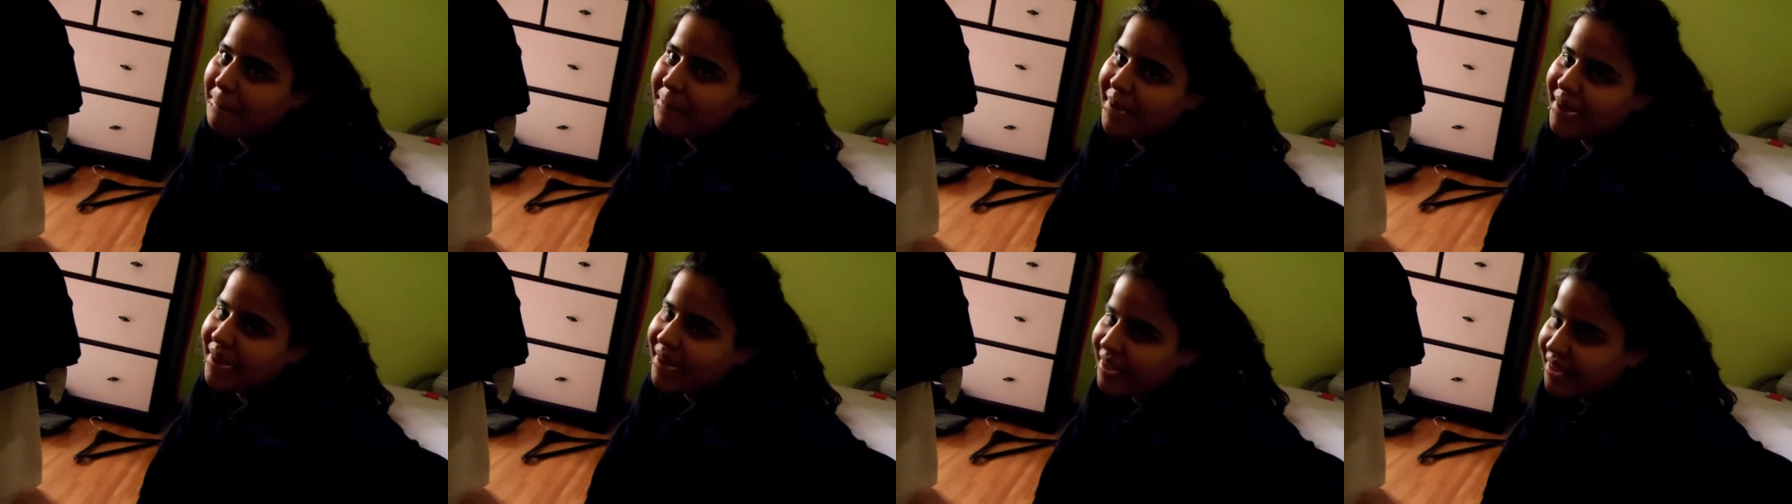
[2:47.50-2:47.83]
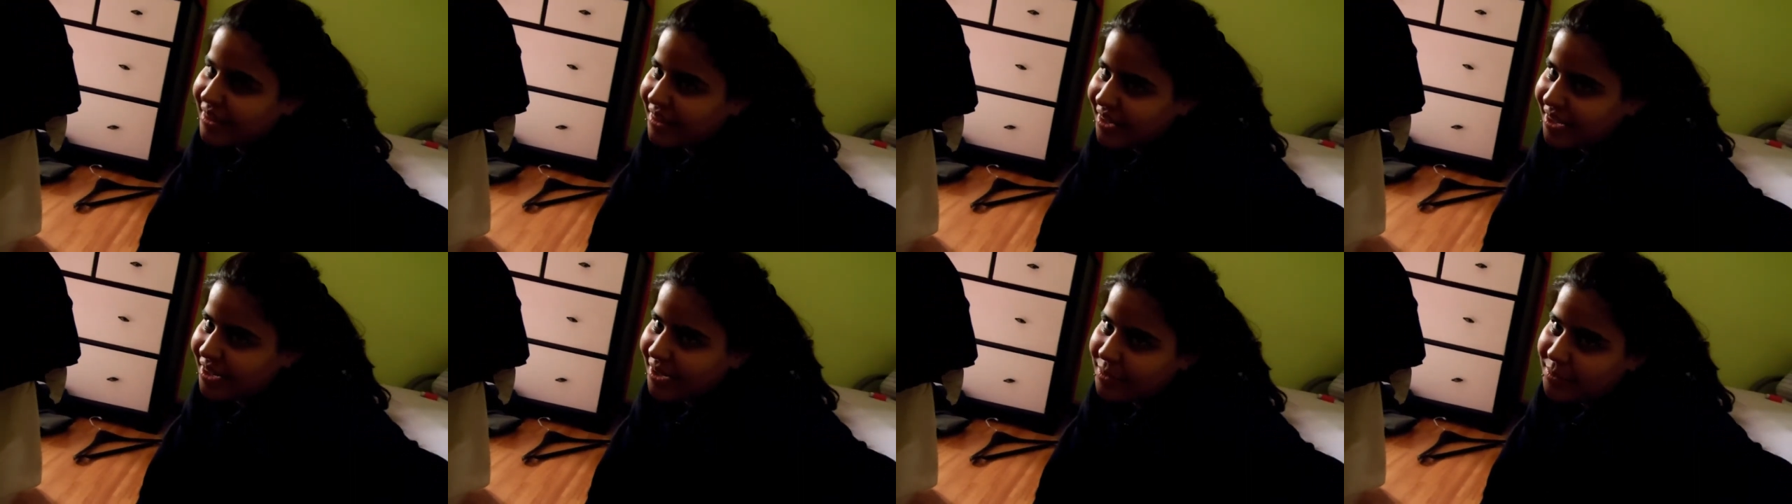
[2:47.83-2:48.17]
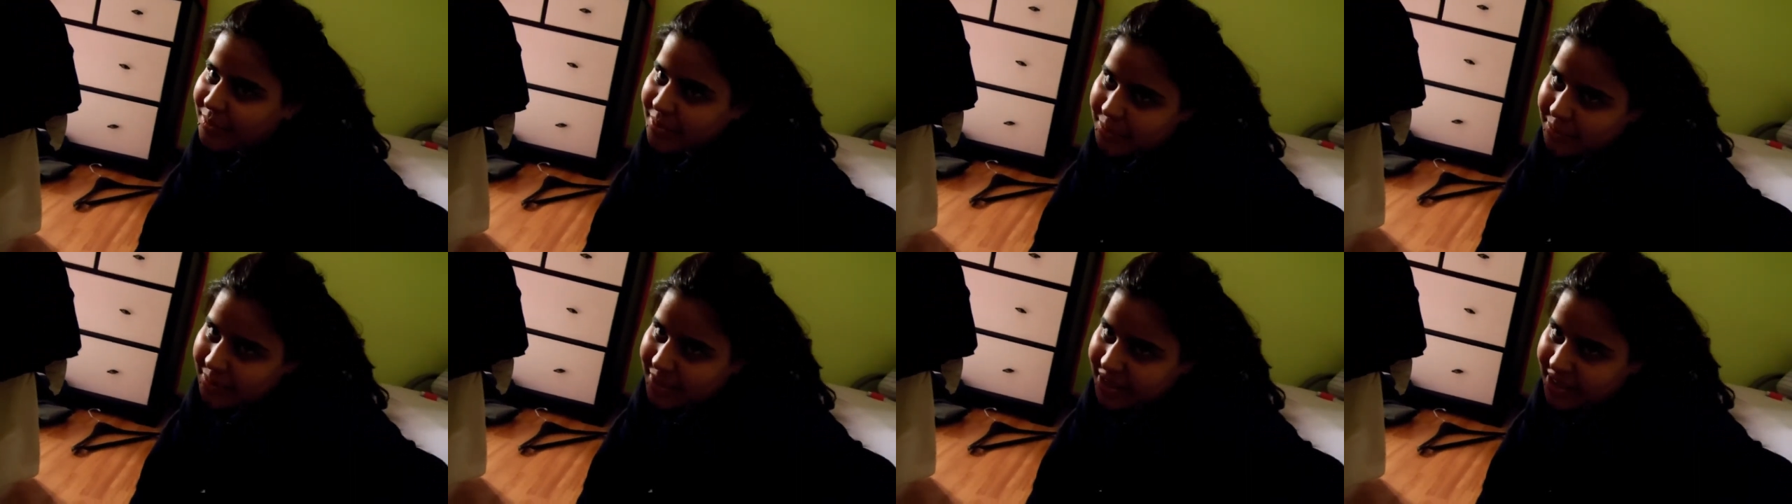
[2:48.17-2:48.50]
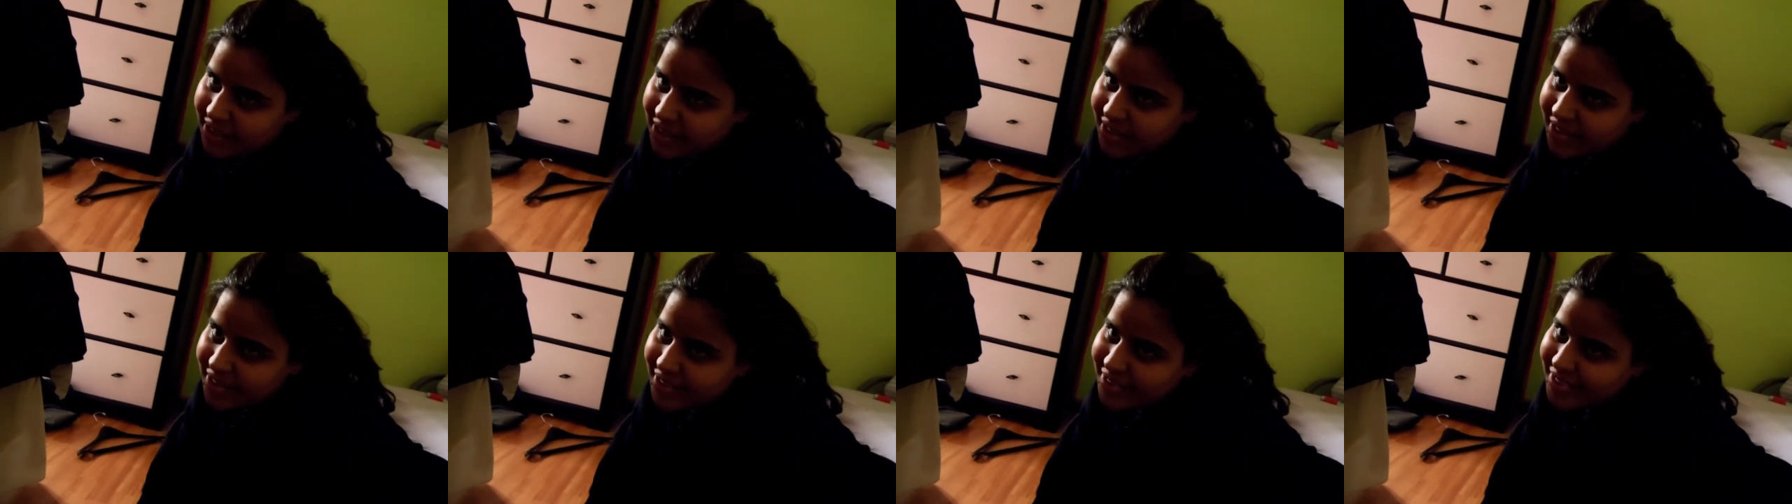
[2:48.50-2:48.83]
But then I would have been
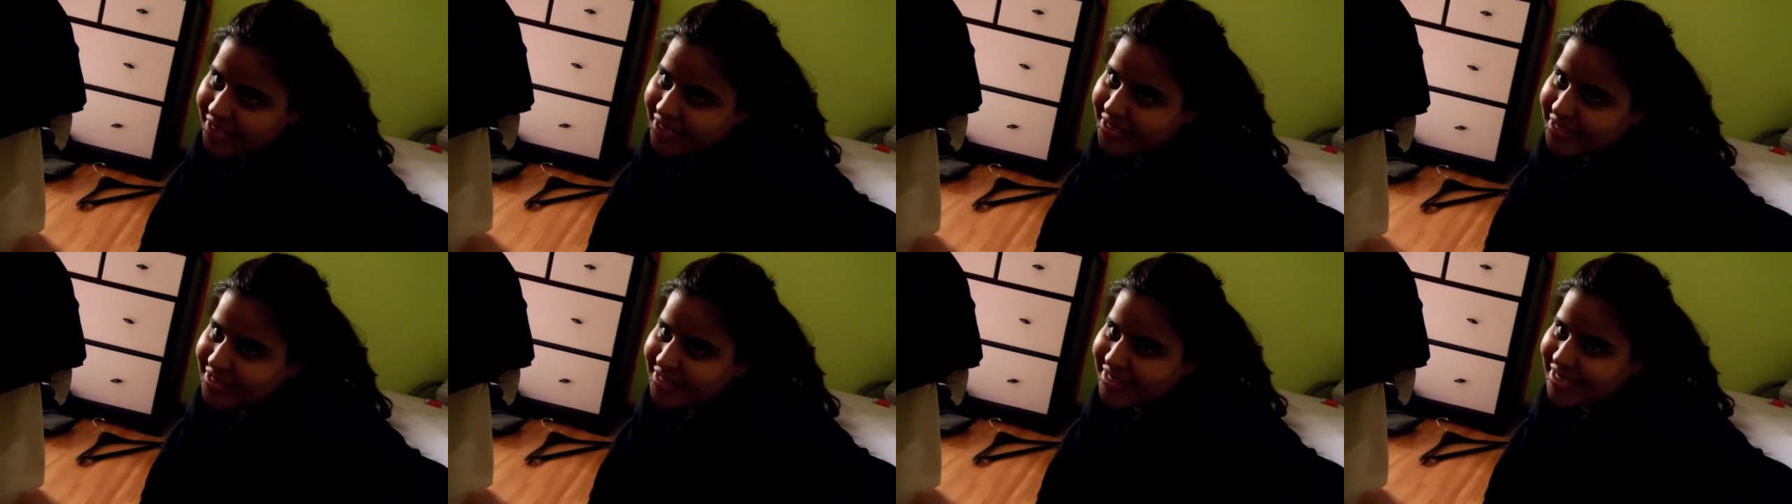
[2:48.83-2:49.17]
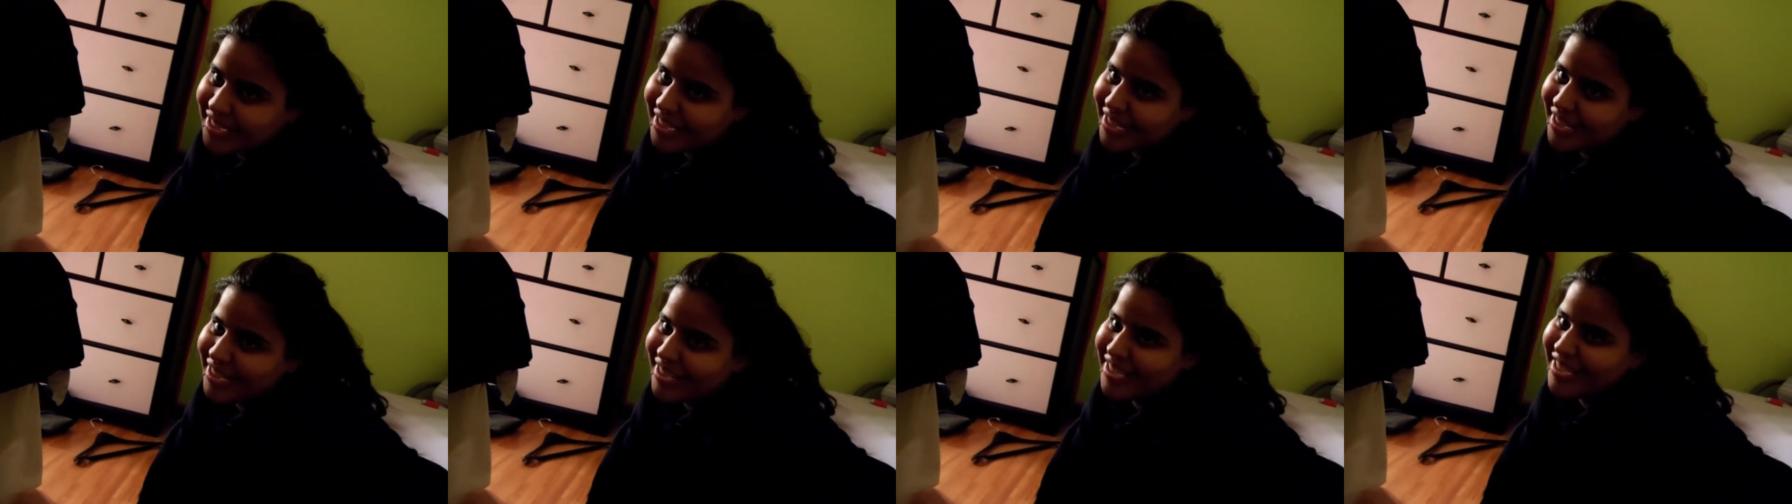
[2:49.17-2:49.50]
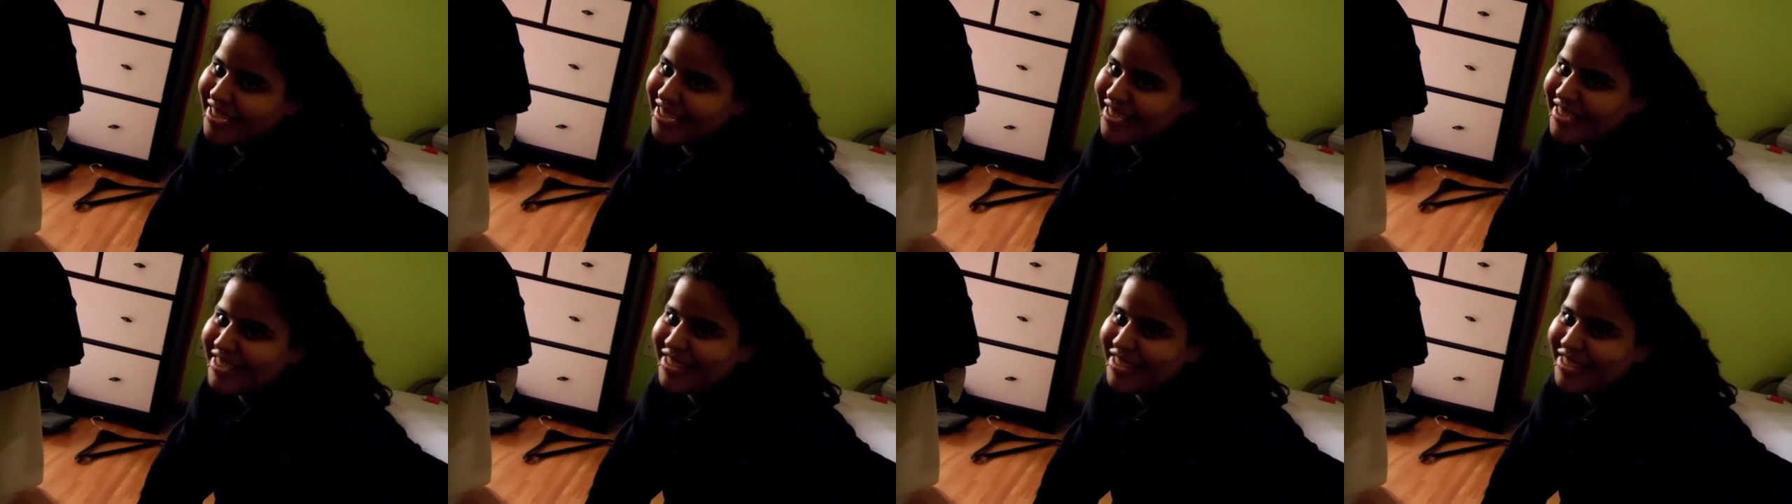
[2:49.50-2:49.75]
like in, in debt. debt.